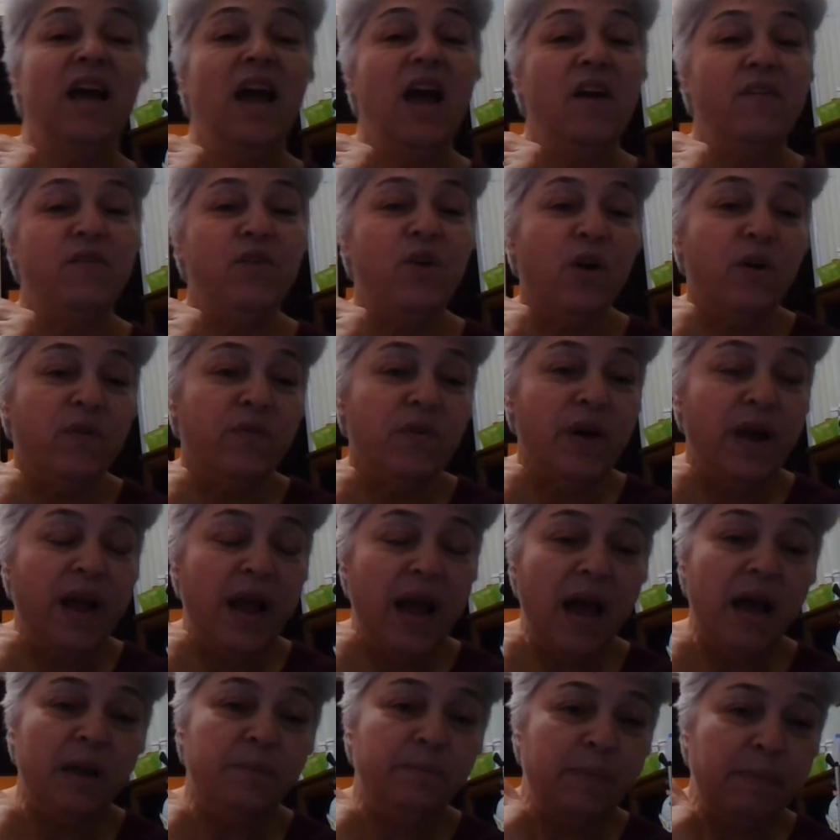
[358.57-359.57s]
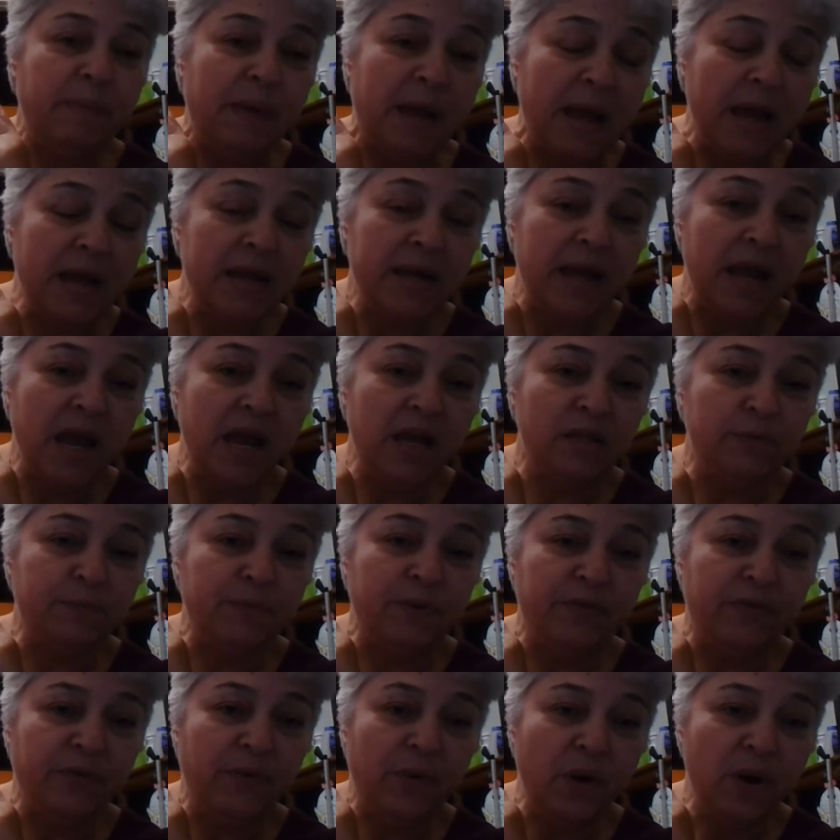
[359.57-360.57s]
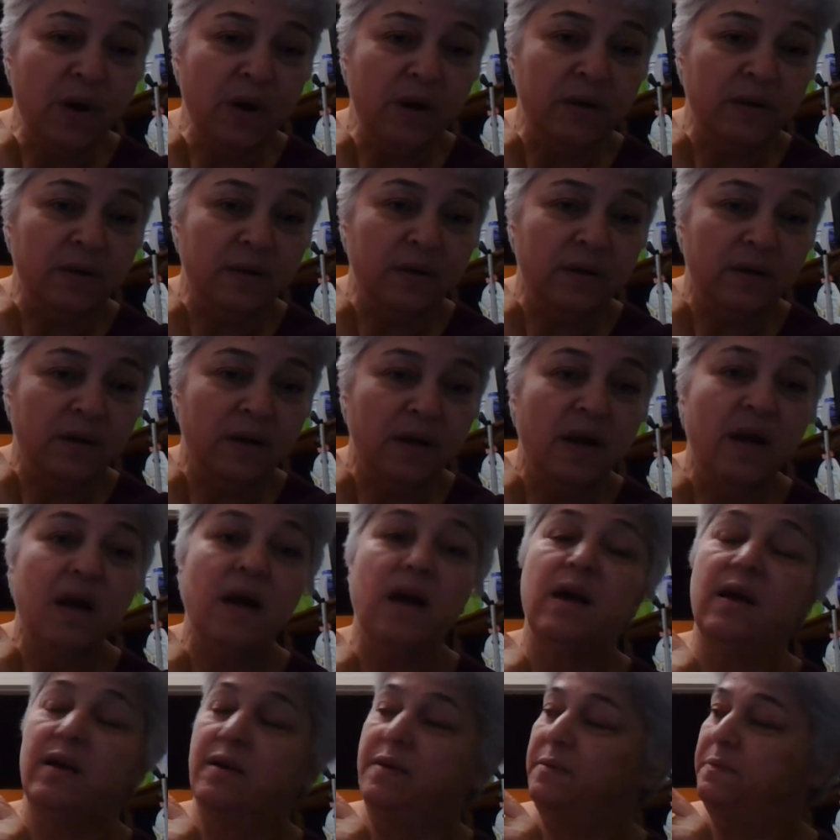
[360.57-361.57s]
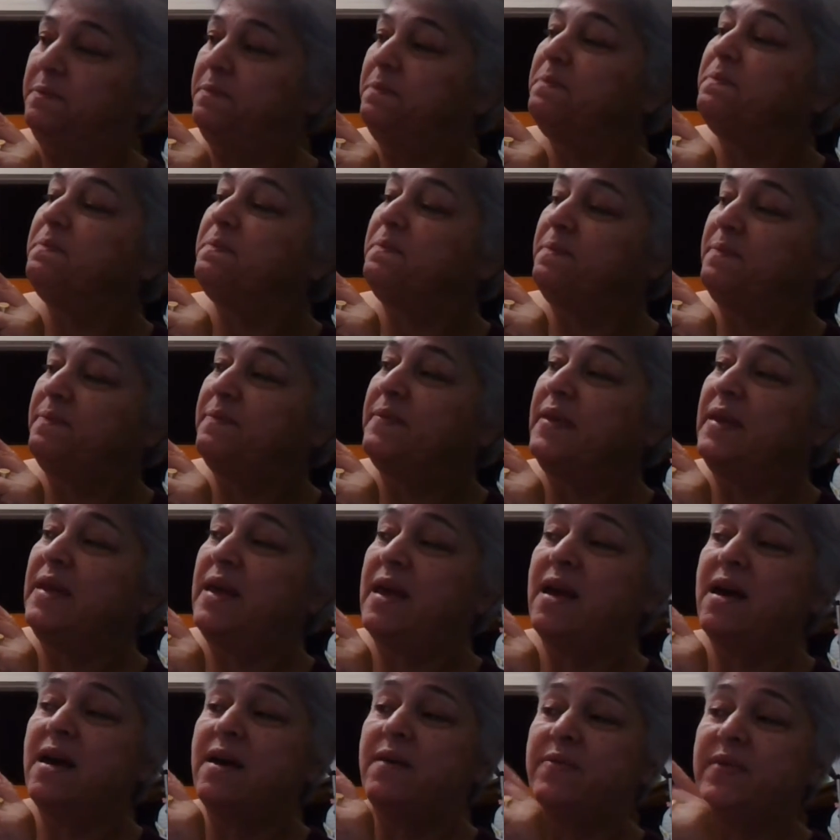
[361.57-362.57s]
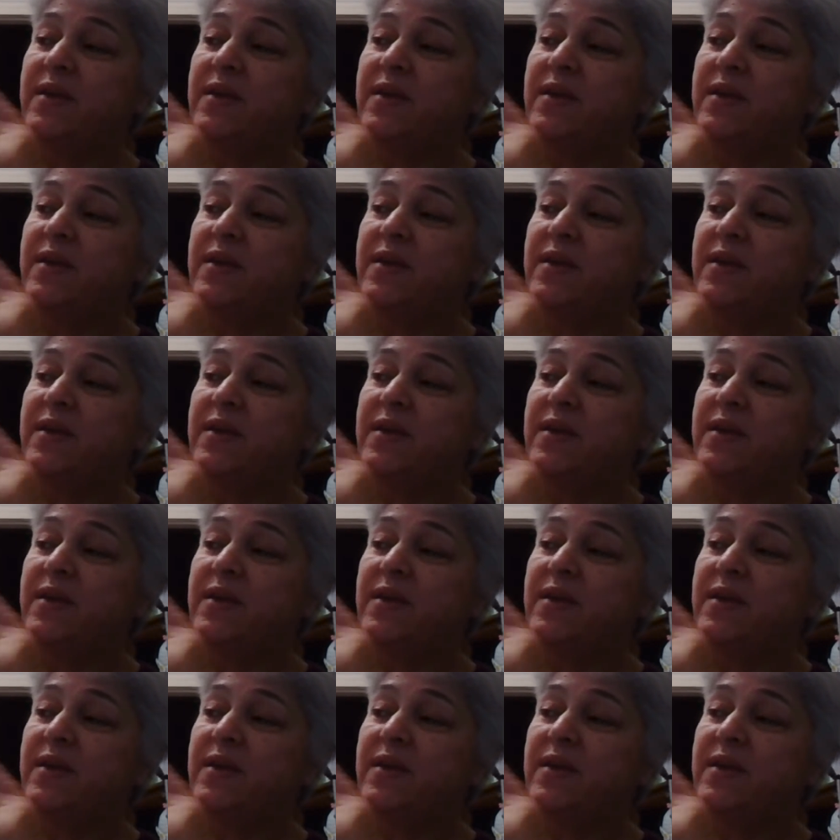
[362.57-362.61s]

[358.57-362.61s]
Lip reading: Have you ever had pancakes before? Yeah,